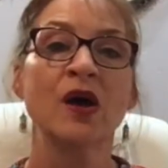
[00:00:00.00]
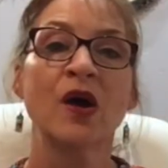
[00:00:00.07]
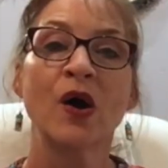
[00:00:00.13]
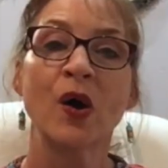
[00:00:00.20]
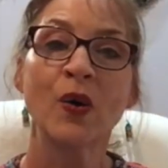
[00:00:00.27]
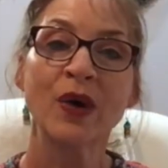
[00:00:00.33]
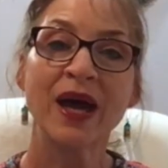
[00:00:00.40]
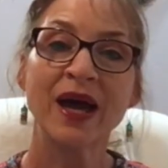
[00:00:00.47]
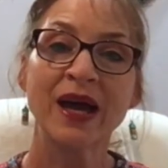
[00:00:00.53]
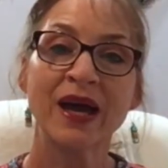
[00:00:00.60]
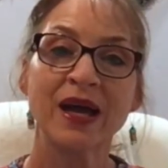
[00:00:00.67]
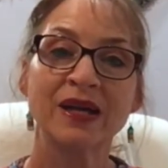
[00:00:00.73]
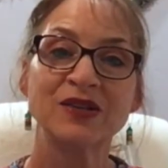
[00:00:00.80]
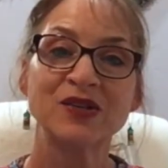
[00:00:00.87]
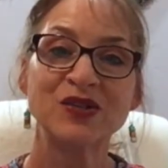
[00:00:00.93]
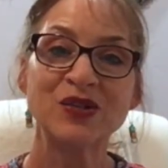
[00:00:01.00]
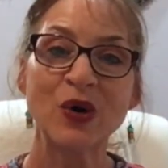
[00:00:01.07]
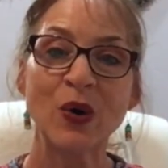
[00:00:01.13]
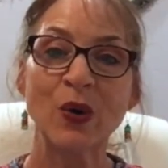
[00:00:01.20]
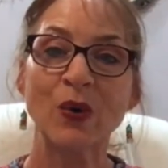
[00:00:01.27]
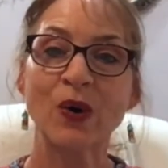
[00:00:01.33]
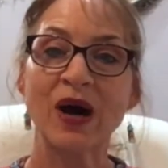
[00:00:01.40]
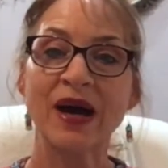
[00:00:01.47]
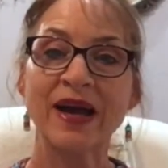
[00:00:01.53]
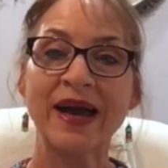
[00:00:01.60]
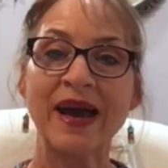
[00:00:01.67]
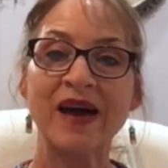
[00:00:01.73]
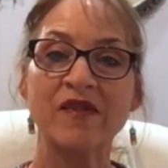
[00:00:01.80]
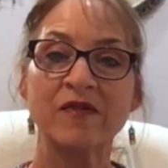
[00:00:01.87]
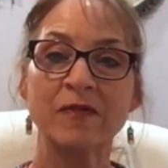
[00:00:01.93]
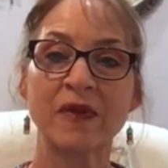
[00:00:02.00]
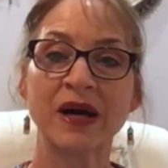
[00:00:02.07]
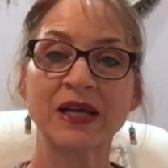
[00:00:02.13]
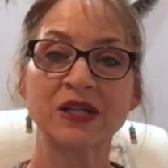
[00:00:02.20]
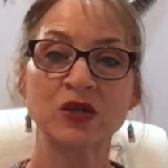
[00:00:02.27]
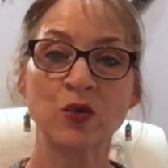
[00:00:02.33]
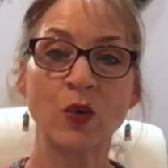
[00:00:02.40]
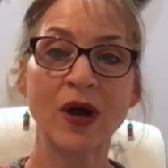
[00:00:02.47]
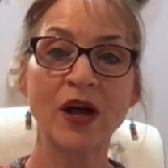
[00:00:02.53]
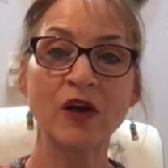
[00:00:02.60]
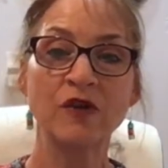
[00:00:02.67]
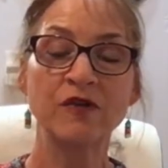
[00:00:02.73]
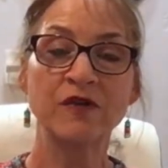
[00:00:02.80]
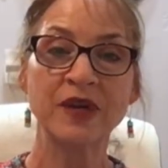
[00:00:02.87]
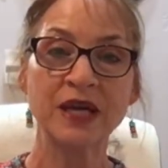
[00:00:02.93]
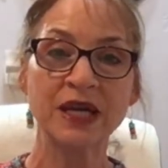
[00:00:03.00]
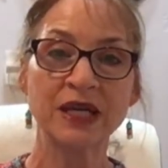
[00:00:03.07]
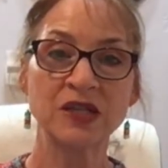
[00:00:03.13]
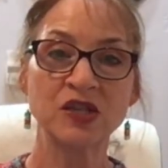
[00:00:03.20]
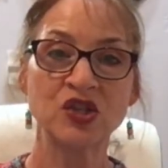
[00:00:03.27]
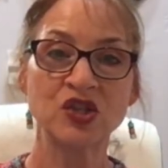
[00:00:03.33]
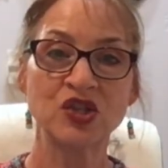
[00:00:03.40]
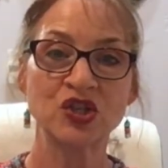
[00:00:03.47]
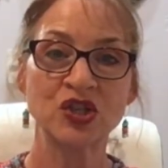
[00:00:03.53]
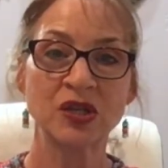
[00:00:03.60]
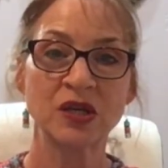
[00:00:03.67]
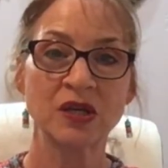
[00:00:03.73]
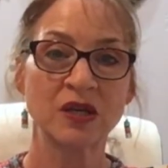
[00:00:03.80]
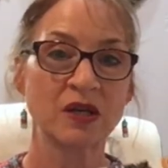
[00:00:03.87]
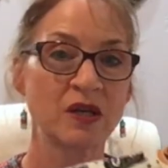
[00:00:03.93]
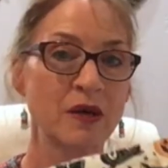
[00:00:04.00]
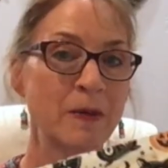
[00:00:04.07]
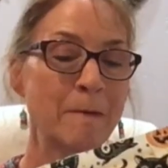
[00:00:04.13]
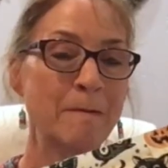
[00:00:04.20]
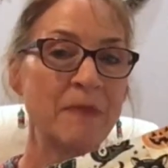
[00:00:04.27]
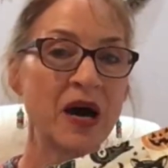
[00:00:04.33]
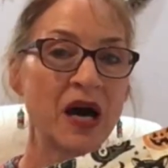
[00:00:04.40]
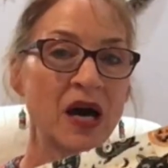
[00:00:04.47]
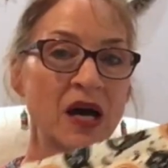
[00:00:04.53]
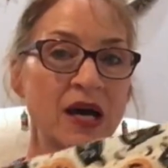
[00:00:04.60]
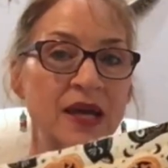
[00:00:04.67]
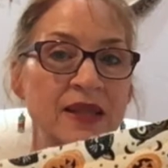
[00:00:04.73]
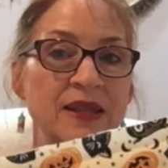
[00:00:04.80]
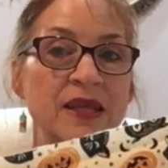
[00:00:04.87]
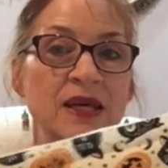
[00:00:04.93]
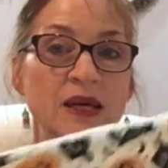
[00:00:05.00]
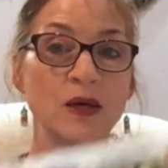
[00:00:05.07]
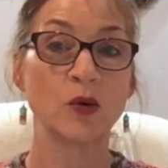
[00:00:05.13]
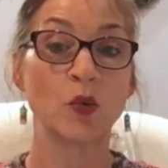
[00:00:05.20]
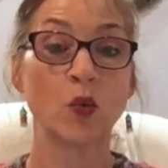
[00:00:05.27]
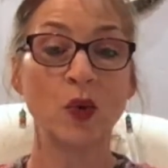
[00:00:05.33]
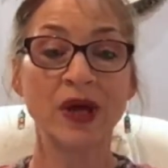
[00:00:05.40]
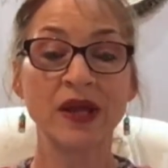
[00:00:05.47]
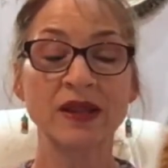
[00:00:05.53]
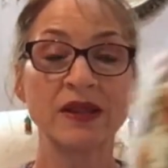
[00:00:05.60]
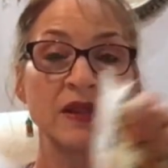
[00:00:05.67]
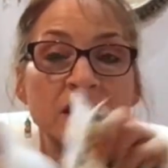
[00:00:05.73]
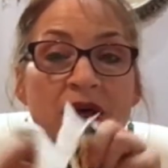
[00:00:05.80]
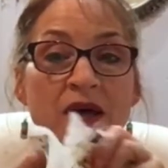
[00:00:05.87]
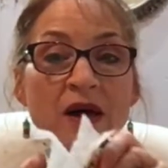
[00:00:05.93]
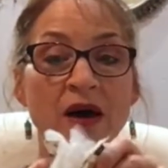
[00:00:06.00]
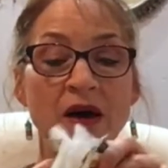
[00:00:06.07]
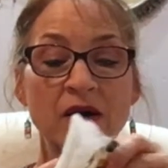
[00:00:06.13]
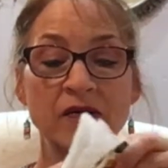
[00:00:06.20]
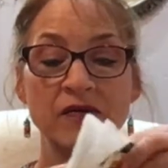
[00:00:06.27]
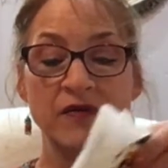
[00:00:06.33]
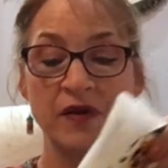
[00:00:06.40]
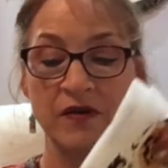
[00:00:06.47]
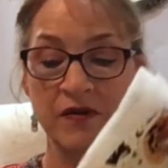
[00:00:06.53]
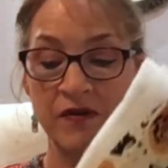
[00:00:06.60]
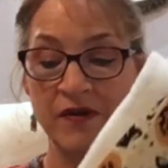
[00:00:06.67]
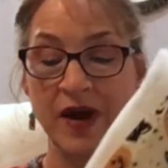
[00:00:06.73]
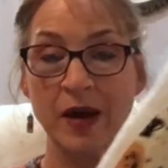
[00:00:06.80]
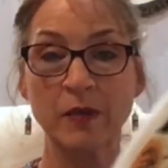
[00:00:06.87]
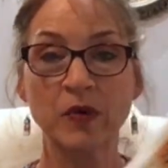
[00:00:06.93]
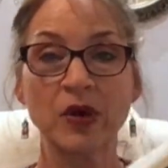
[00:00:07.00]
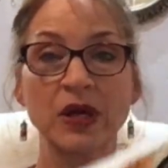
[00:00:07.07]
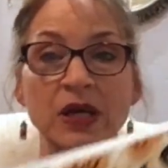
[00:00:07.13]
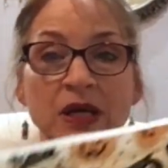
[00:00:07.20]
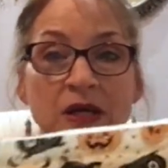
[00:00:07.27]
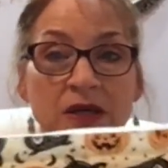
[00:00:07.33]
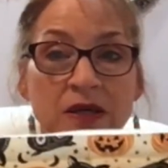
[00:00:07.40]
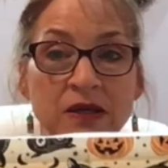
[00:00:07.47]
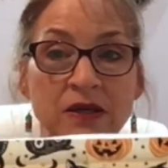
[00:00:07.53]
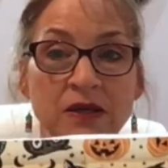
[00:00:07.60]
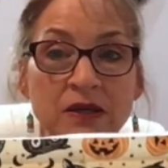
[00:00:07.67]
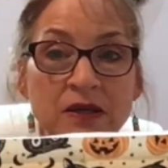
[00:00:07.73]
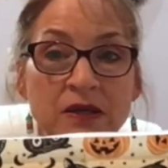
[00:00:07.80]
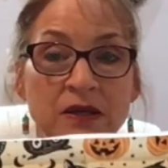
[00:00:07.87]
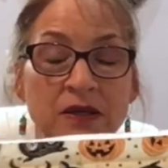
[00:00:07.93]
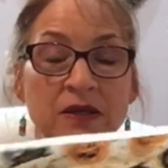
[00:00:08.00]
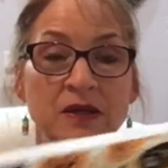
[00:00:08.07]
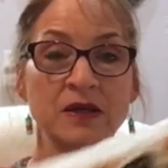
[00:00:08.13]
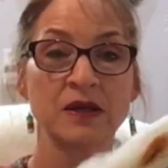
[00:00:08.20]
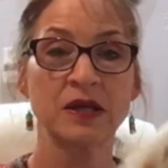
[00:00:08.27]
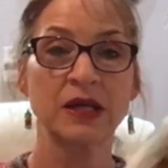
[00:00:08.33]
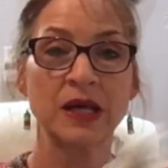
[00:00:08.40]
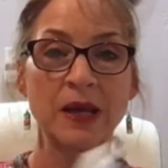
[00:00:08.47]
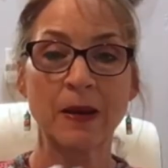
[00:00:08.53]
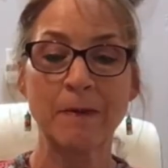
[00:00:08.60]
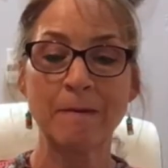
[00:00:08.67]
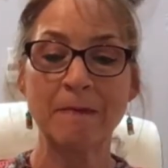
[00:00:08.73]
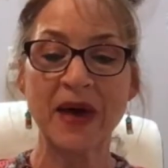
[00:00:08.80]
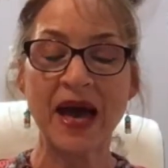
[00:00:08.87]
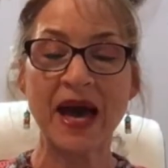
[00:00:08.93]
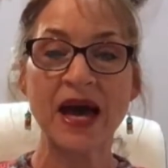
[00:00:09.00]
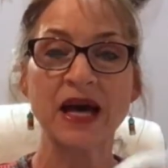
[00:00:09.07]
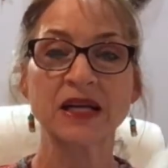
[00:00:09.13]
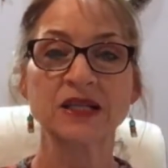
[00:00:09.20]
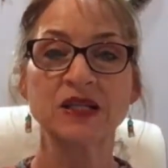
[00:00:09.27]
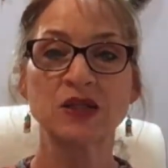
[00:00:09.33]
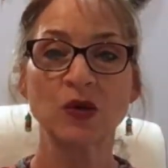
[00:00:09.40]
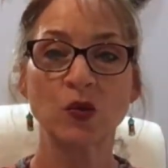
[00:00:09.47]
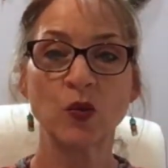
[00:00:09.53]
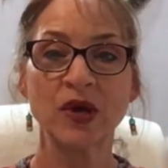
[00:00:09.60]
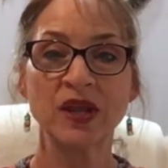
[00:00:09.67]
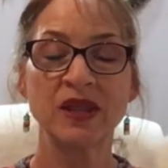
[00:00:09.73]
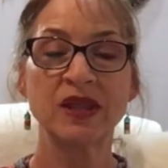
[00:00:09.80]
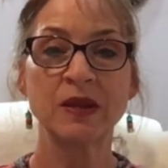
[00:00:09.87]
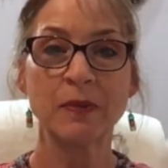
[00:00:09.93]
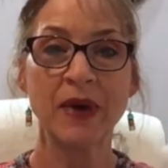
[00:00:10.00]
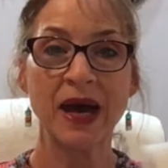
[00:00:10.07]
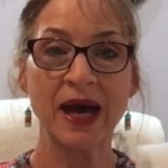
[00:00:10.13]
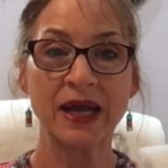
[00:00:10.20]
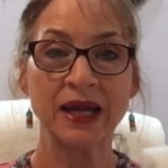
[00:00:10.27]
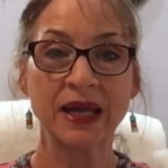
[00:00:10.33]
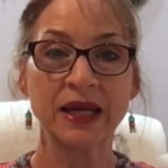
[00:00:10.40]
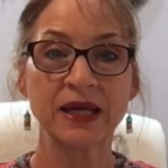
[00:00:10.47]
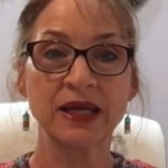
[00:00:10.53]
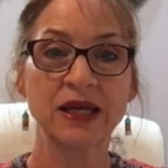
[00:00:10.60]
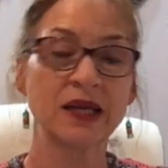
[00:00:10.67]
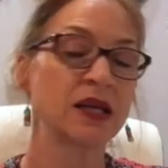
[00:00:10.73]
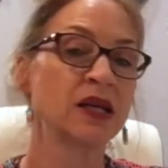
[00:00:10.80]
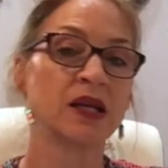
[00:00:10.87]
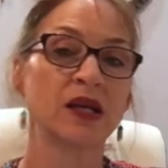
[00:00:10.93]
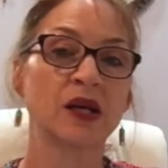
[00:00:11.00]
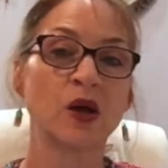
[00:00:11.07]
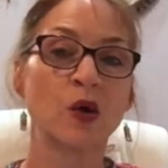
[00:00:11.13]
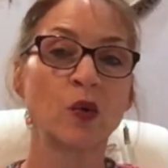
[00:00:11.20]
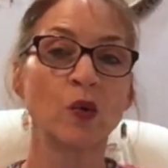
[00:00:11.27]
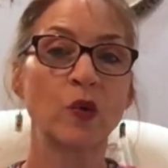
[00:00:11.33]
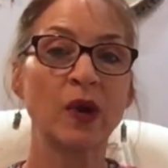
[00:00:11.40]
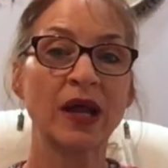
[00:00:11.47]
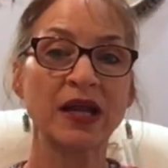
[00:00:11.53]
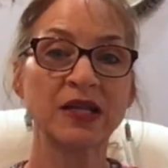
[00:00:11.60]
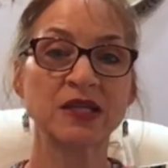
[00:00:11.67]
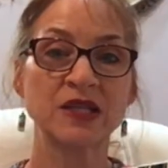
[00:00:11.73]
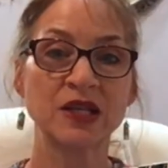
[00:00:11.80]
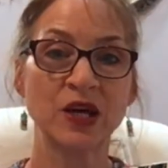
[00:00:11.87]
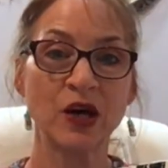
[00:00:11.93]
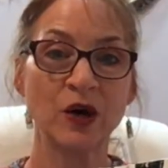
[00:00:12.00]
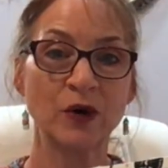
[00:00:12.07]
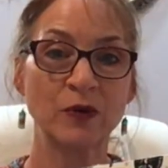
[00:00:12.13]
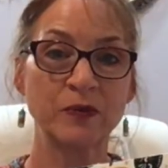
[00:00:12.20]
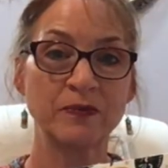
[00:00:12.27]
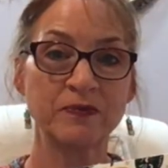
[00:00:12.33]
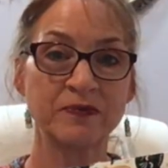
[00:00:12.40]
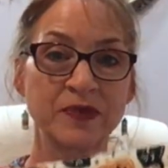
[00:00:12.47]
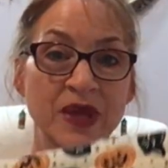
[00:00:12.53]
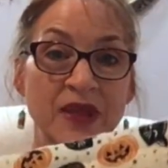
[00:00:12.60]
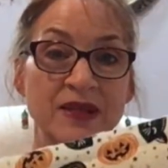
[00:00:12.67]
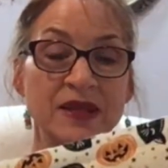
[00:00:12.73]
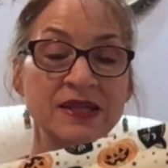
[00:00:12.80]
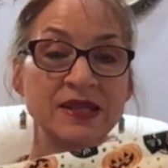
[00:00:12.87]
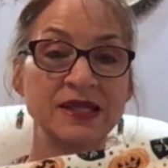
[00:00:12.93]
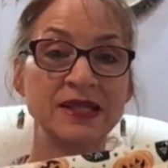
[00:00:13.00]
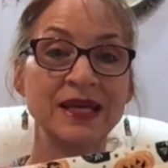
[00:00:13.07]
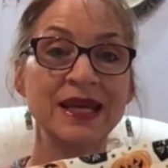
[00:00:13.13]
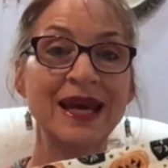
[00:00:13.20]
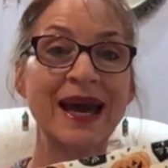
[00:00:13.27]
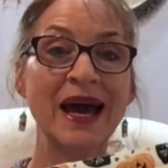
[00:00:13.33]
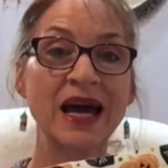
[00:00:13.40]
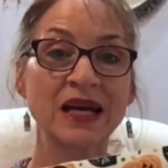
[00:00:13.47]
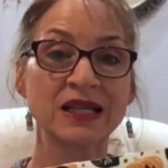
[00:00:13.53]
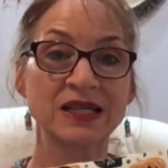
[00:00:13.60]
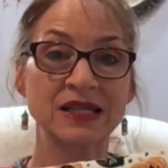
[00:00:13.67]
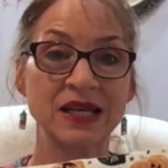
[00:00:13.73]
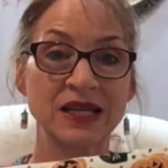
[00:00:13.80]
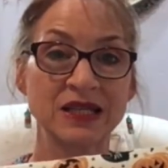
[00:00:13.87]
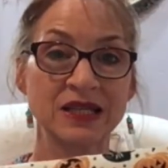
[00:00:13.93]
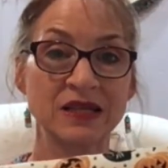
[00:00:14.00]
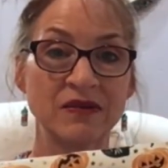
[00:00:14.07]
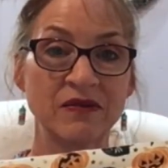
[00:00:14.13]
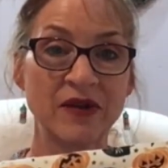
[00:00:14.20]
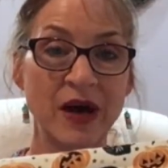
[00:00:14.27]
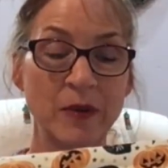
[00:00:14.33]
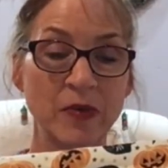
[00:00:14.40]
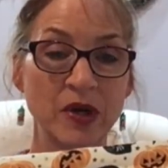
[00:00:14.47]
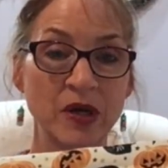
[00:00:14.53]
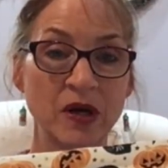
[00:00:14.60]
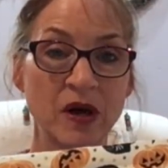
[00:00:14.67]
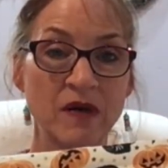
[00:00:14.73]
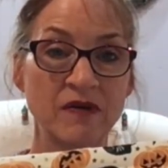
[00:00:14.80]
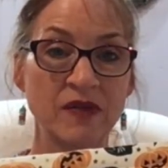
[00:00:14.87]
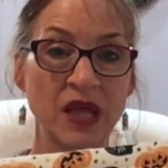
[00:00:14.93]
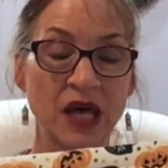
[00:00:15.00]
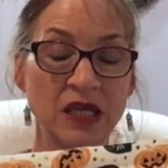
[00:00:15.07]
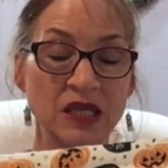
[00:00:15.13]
Okay, so I have my 12-inch by the width of fabric backed with the batting, ready to go. This is the accent fabric of that